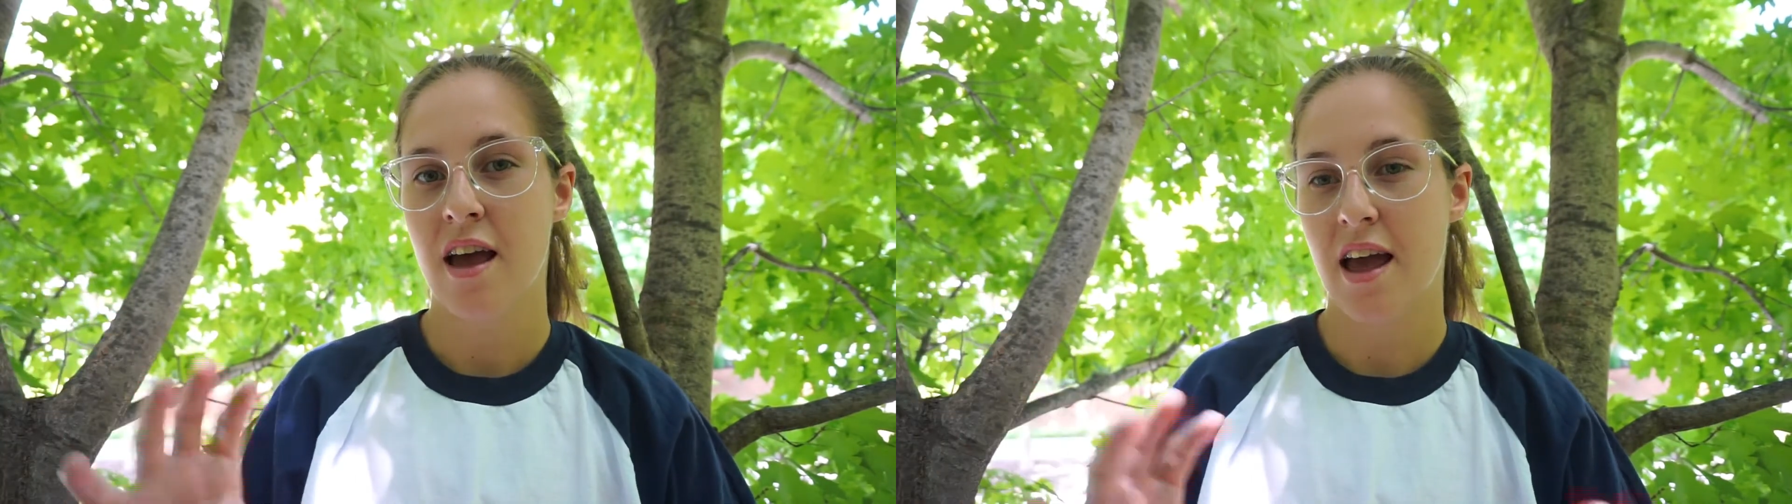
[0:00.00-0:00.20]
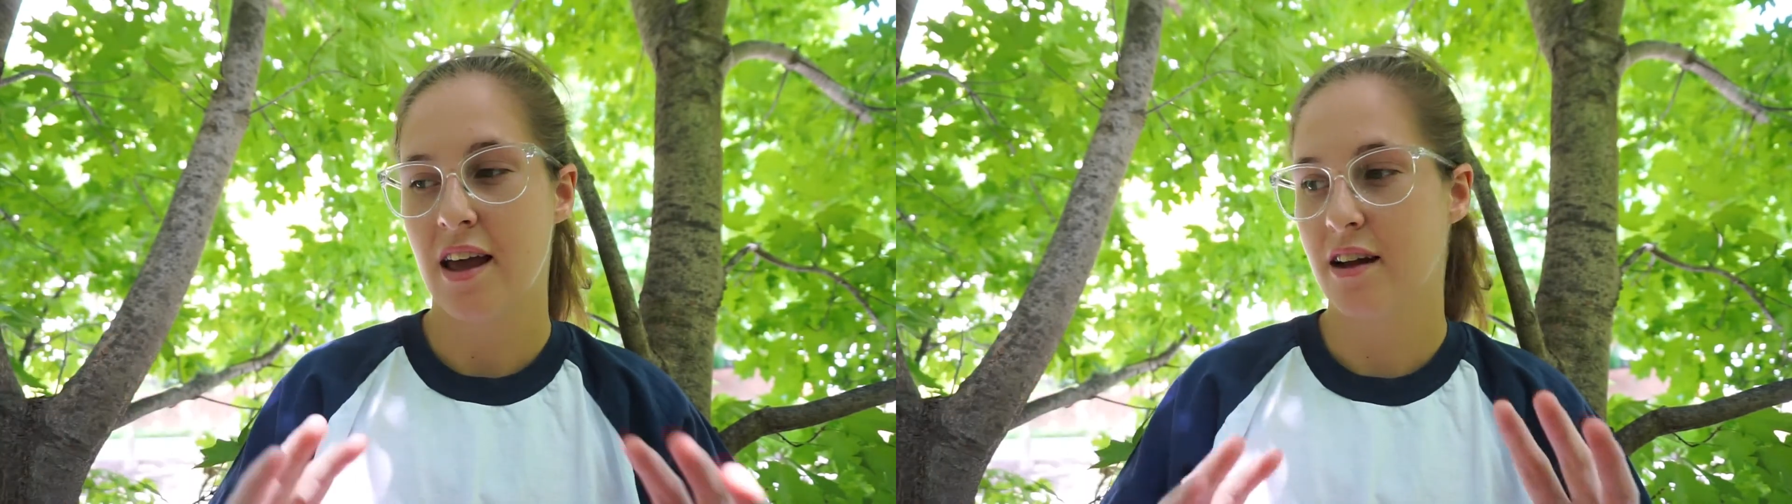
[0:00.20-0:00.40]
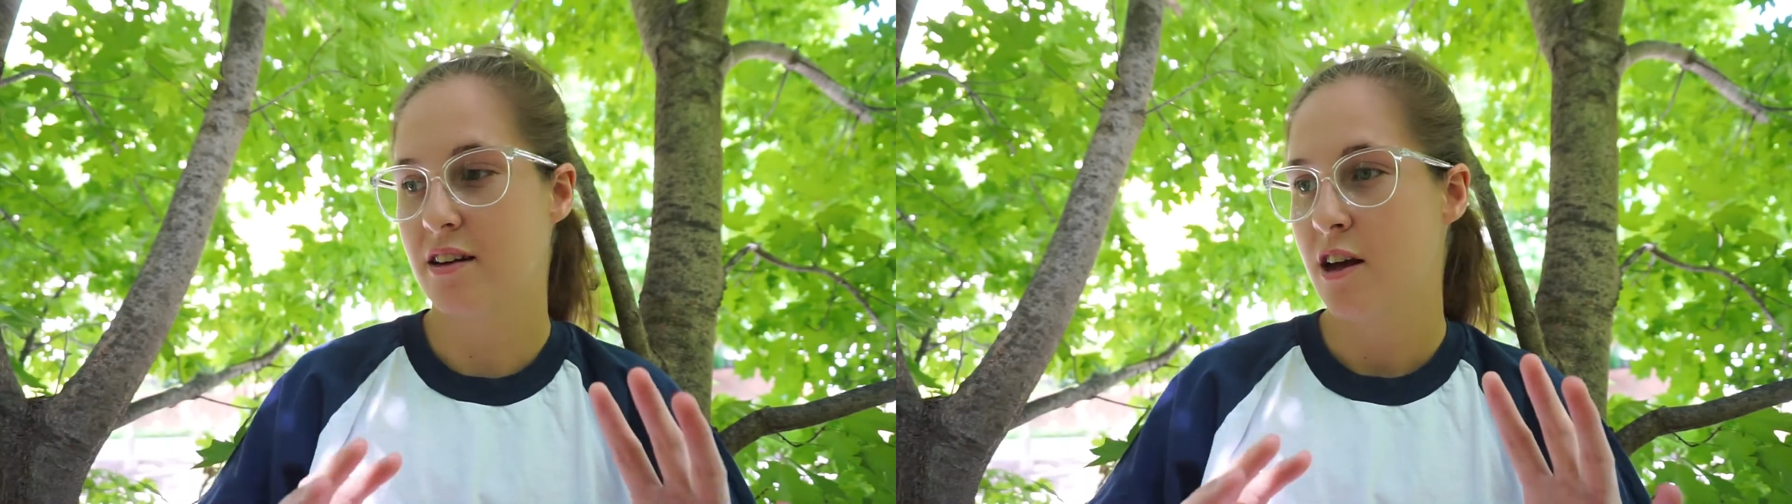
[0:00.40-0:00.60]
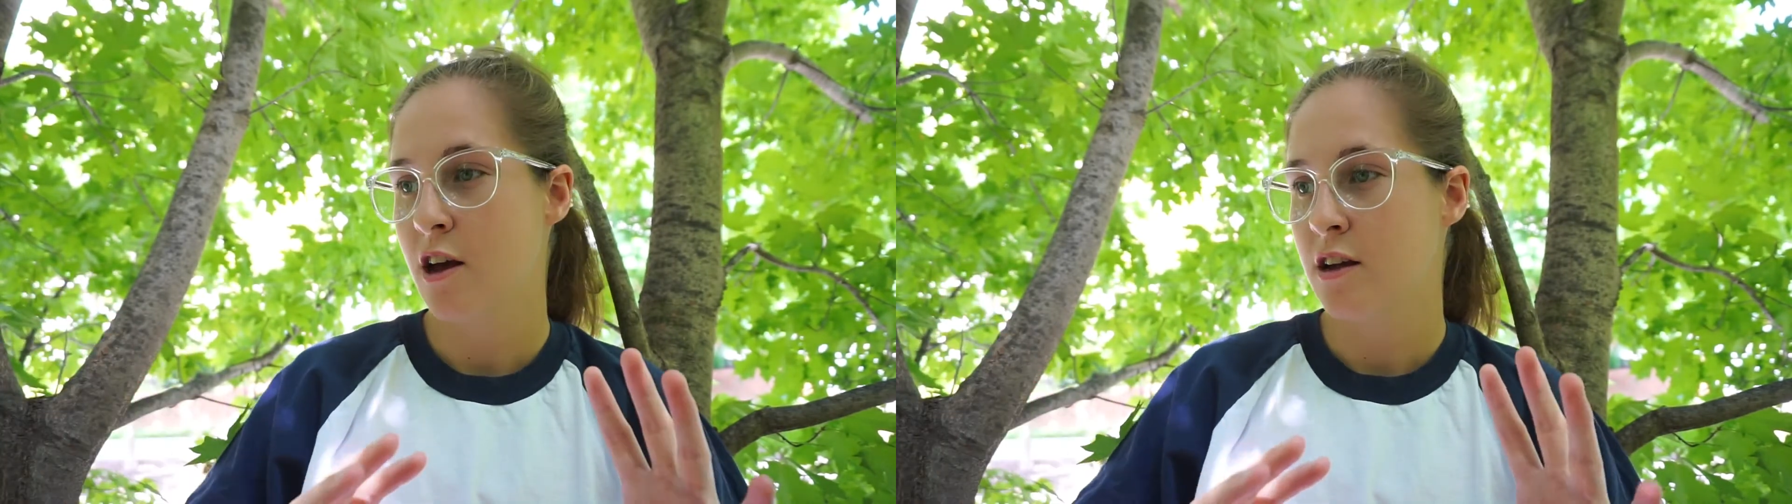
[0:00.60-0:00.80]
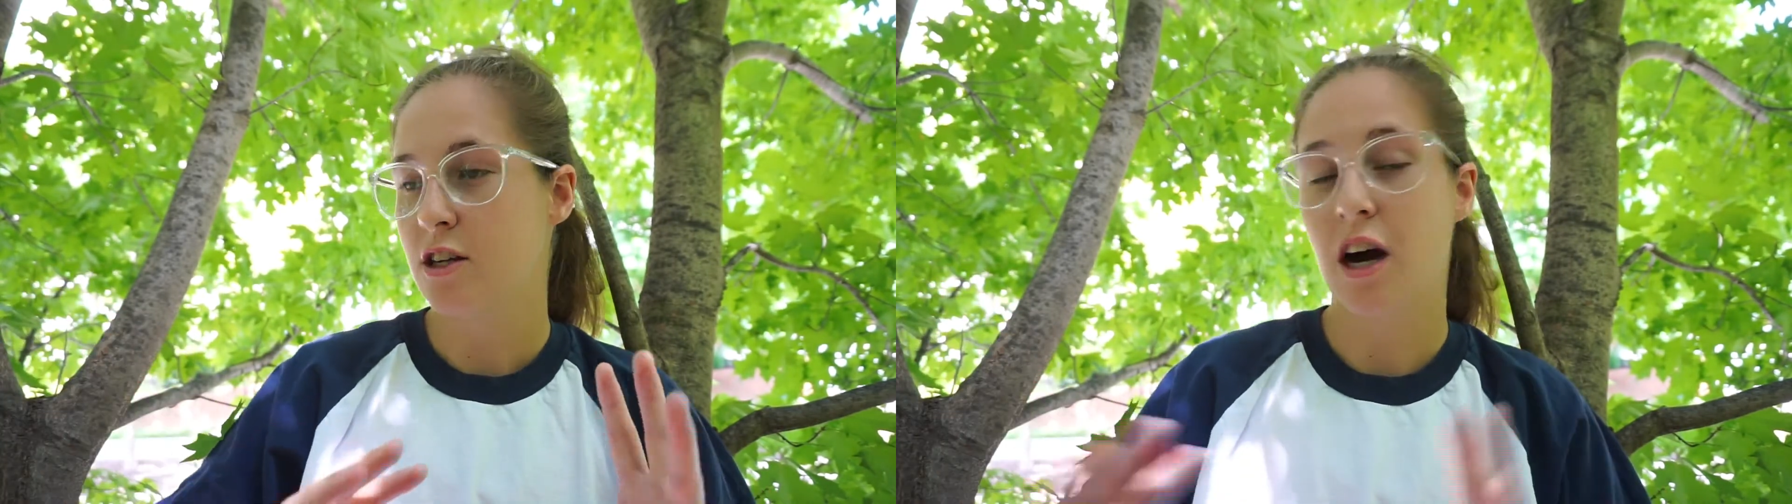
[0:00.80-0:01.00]
and
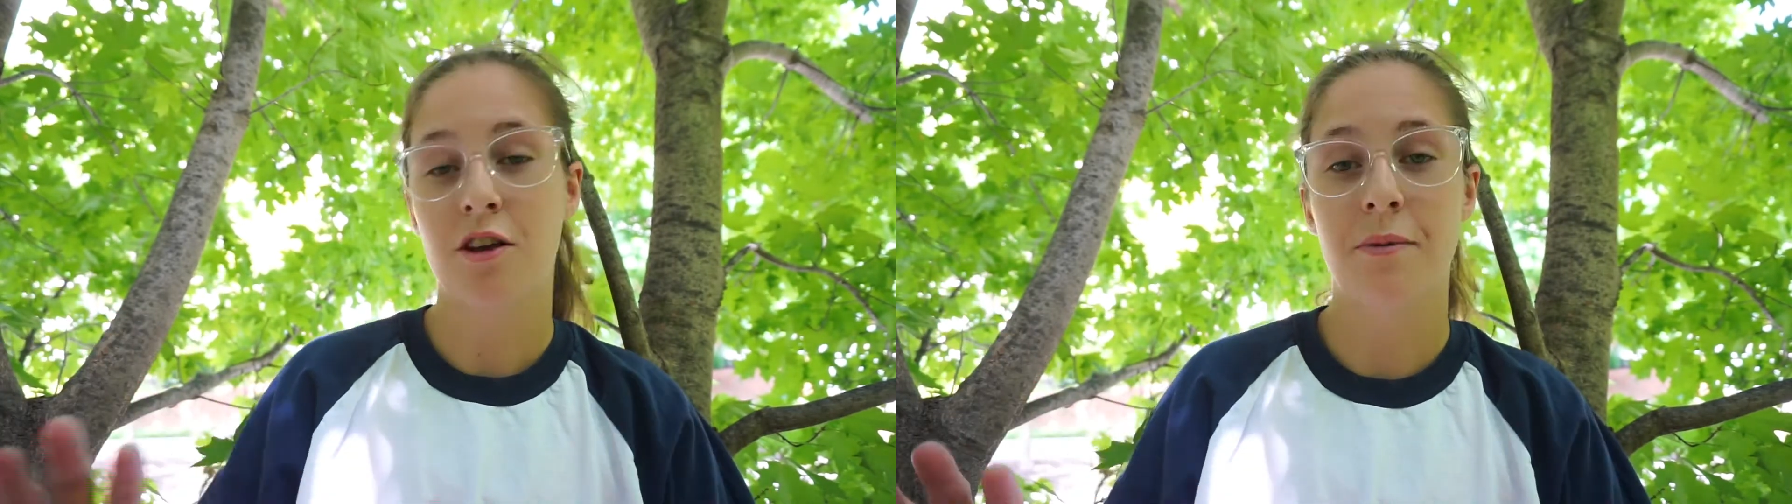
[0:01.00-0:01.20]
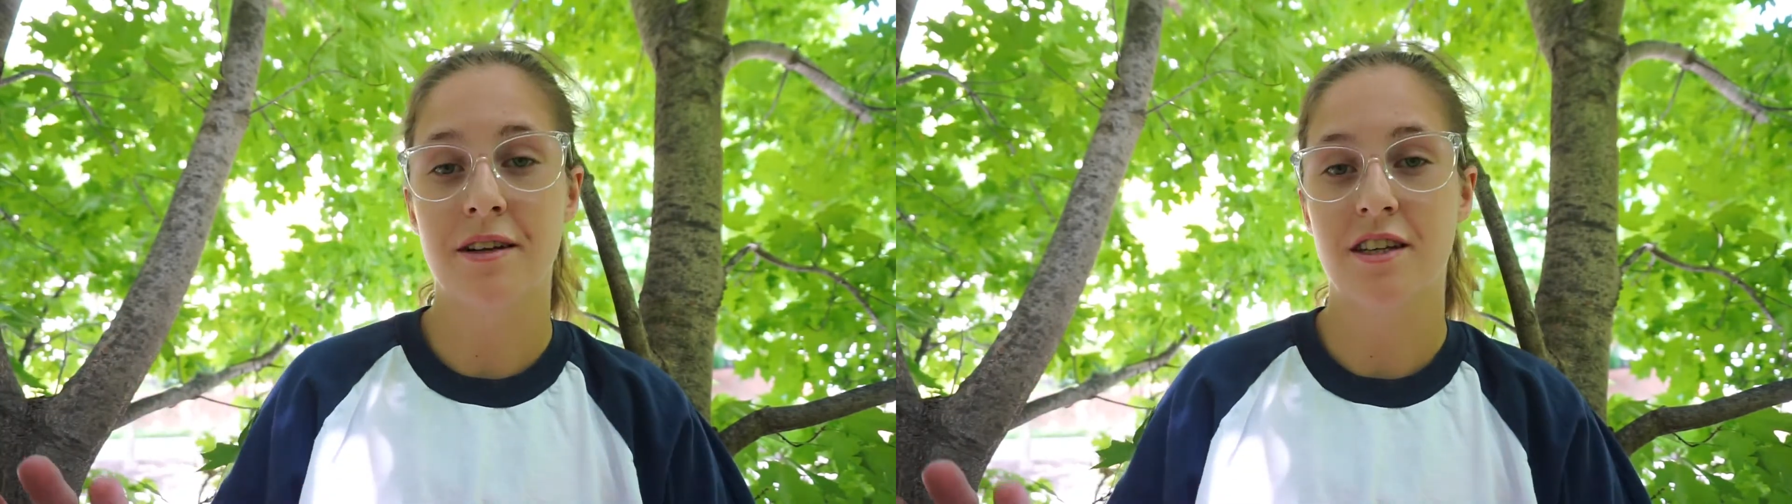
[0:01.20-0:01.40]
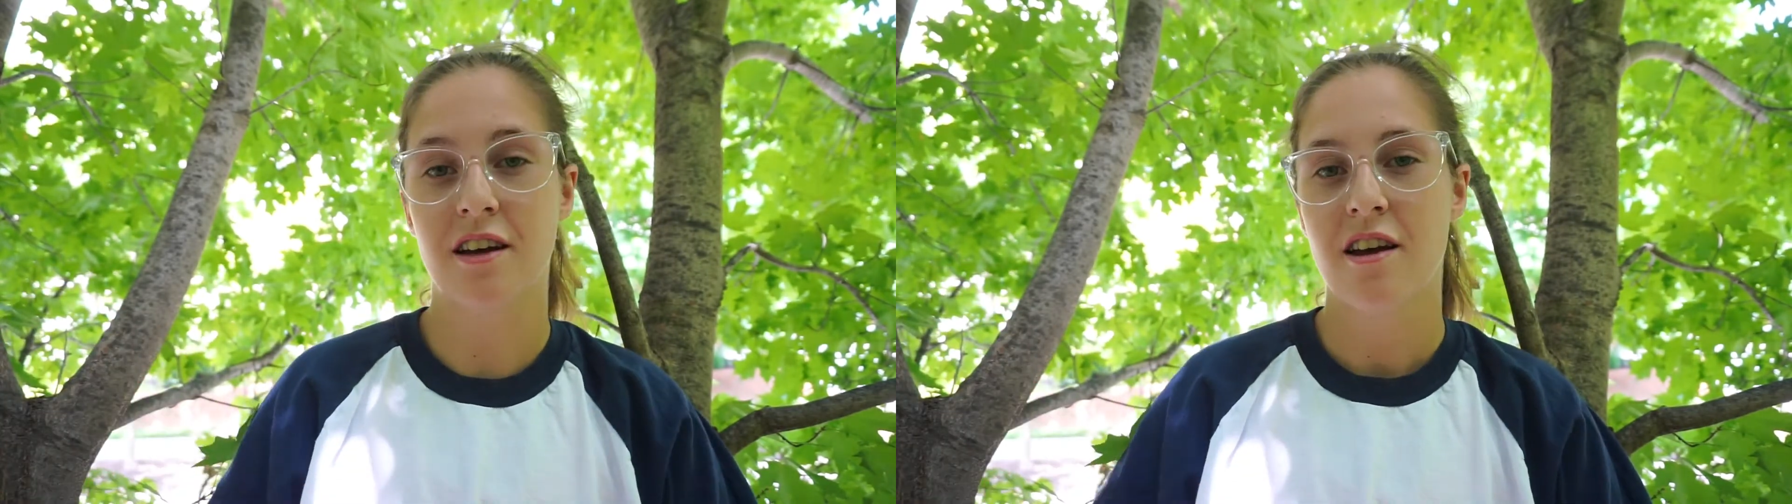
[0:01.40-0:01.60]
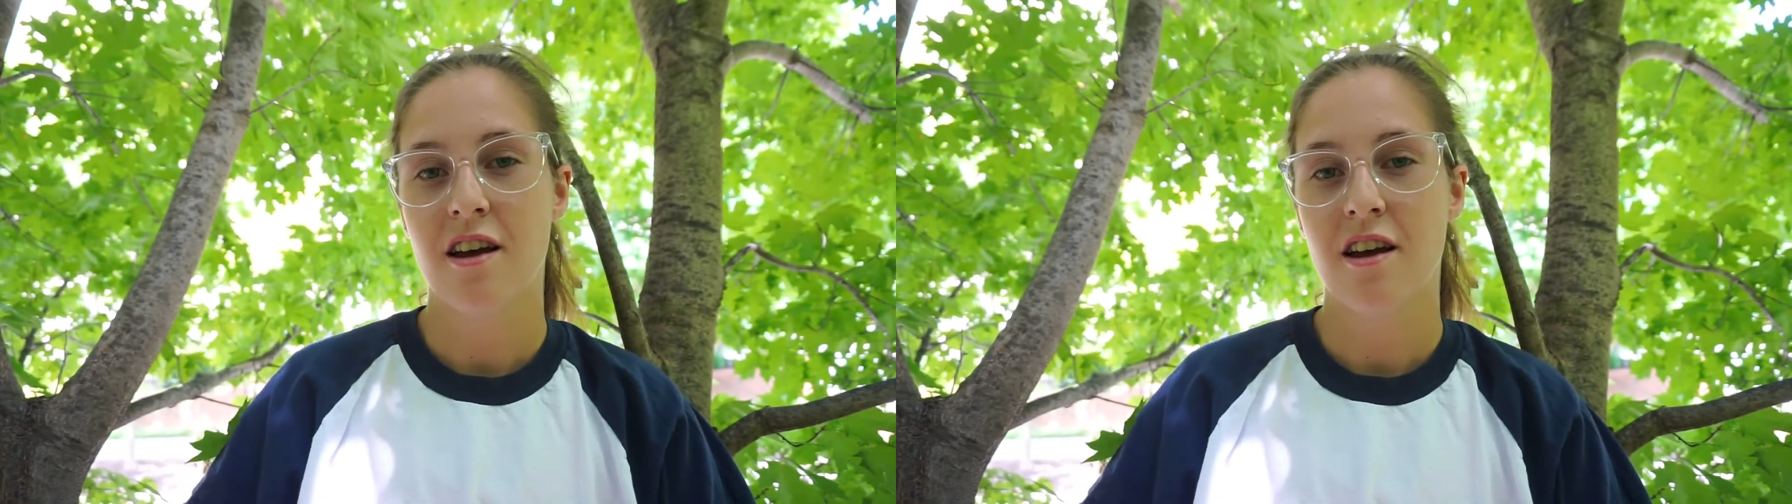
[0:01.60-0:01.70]
documenting